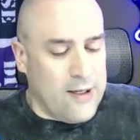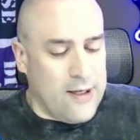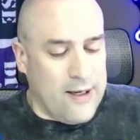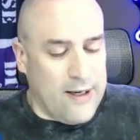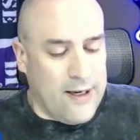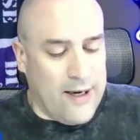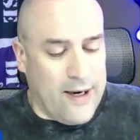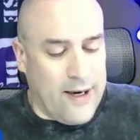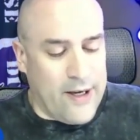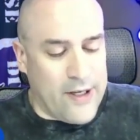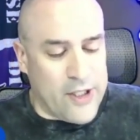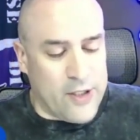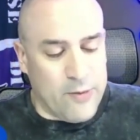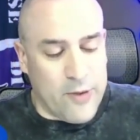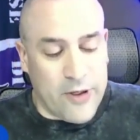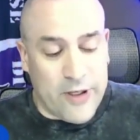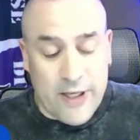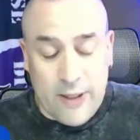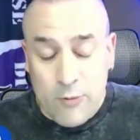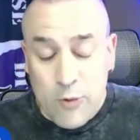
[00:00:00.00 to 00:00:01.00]

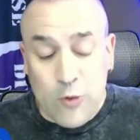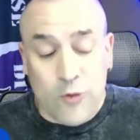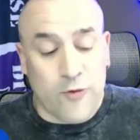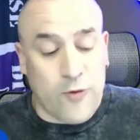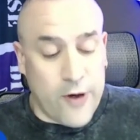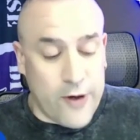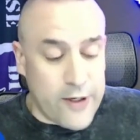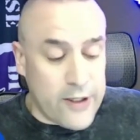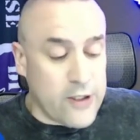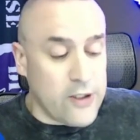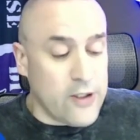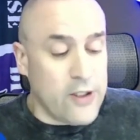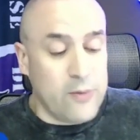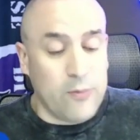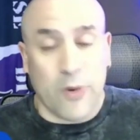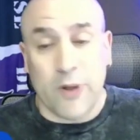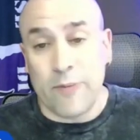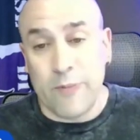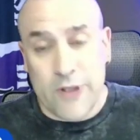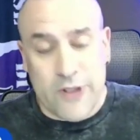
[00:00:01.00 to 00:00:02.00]
Jameer Gibbs was very good,
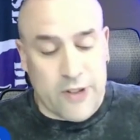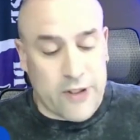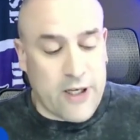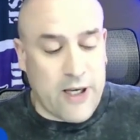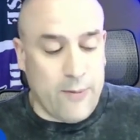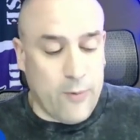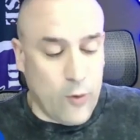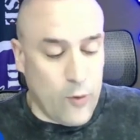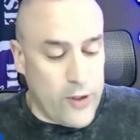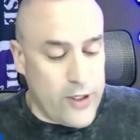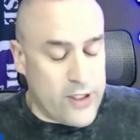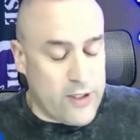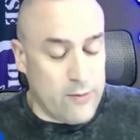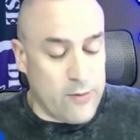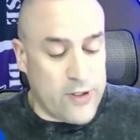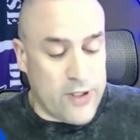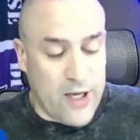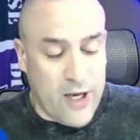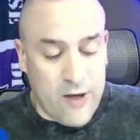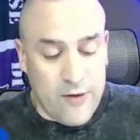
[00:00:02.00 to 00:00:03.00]
but missed a couple weeks
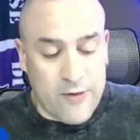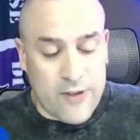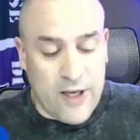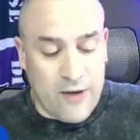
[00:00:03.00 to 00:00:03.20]
himself.